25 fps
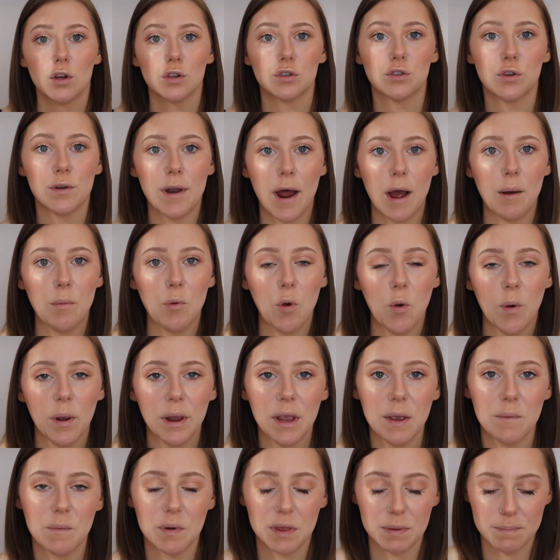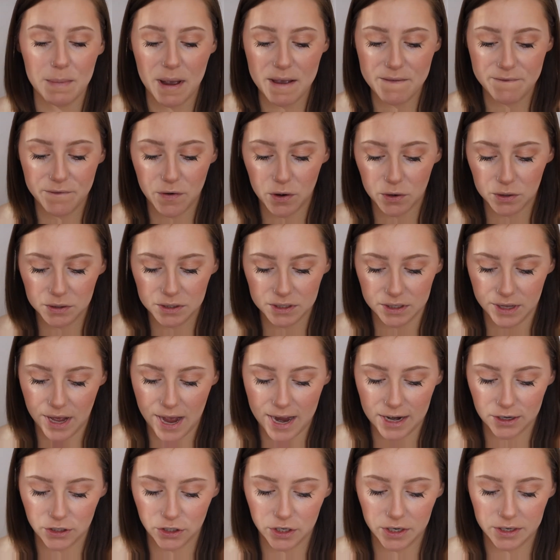So now I'm going in with my false
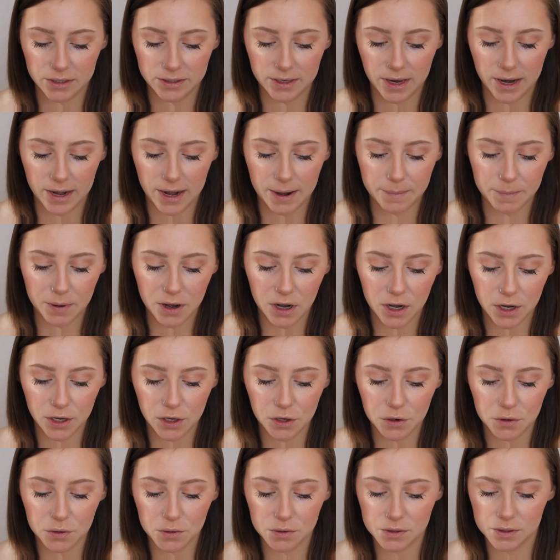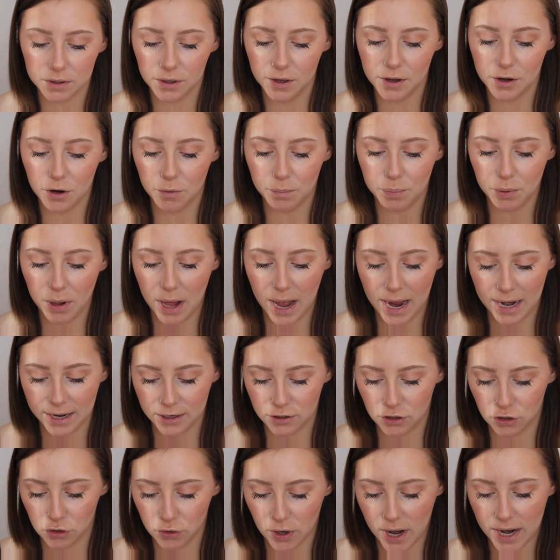lashes and I'm going to use Little
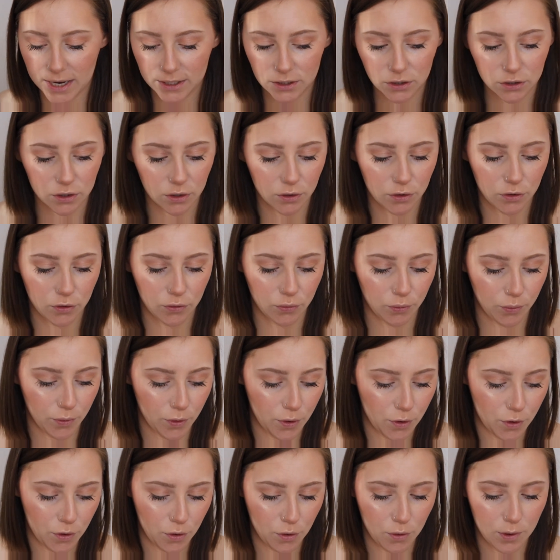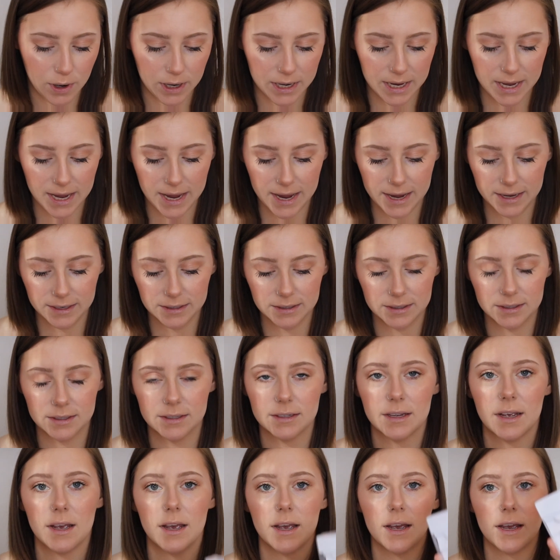Black Dress through
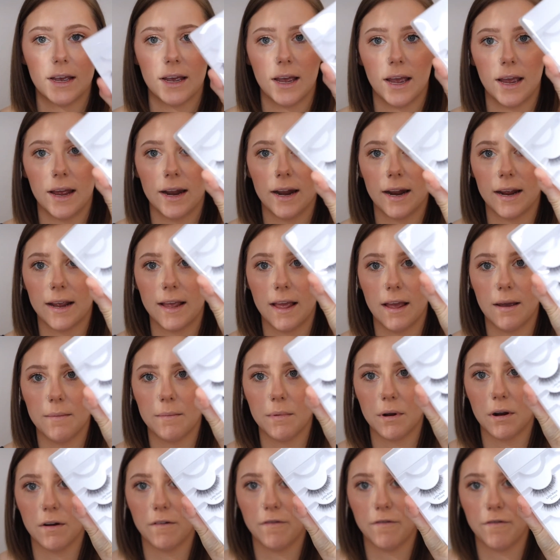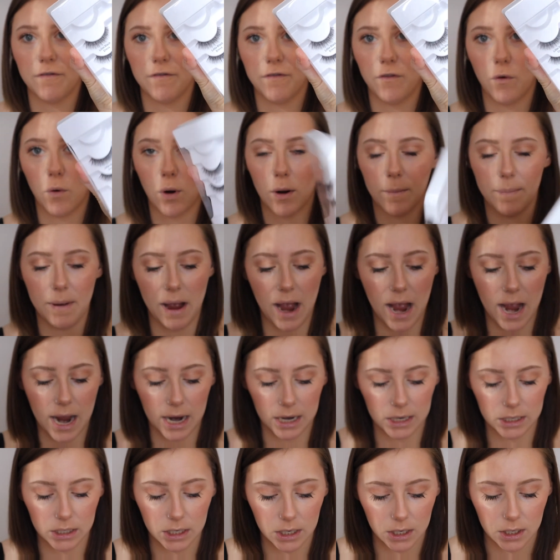Kiss, and it came in a
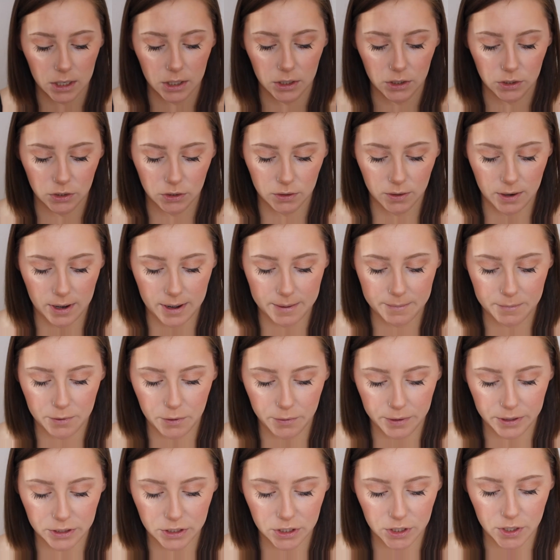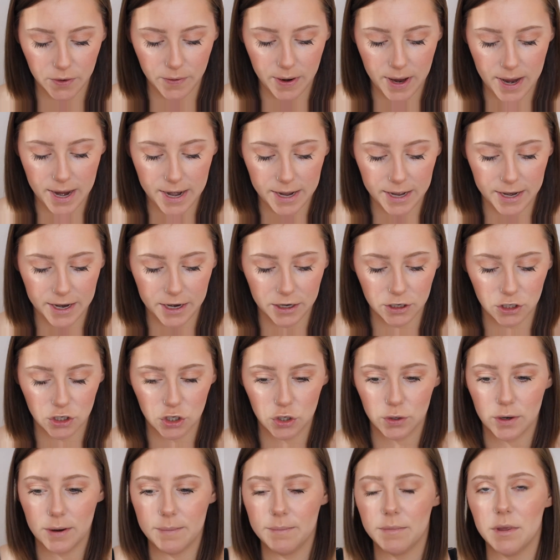4-pack. So I'm going to go ahead and
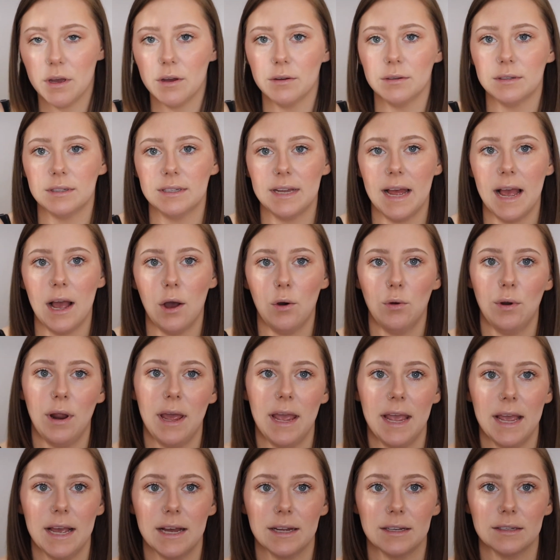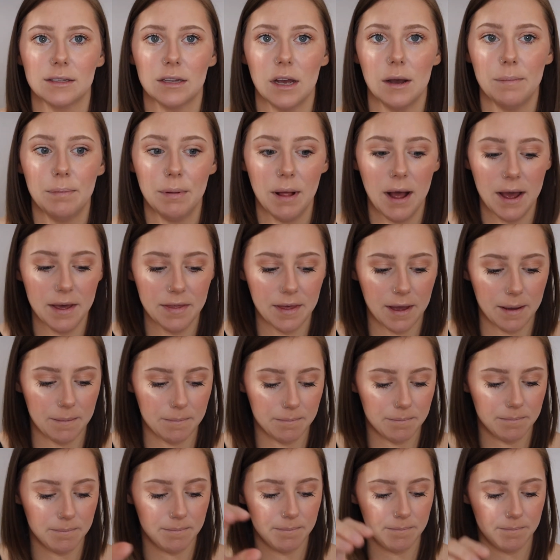trim those down and apply
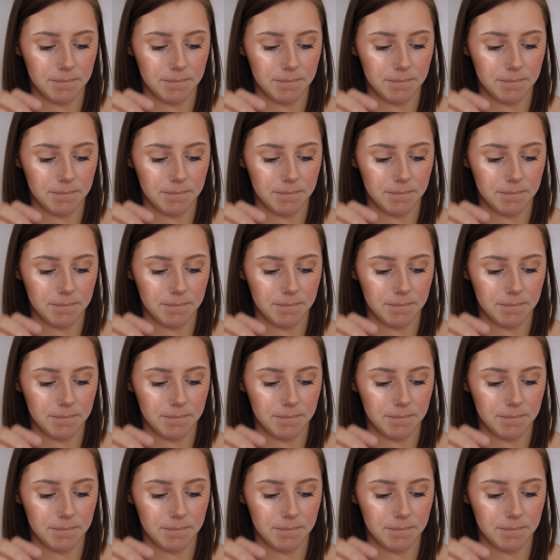them.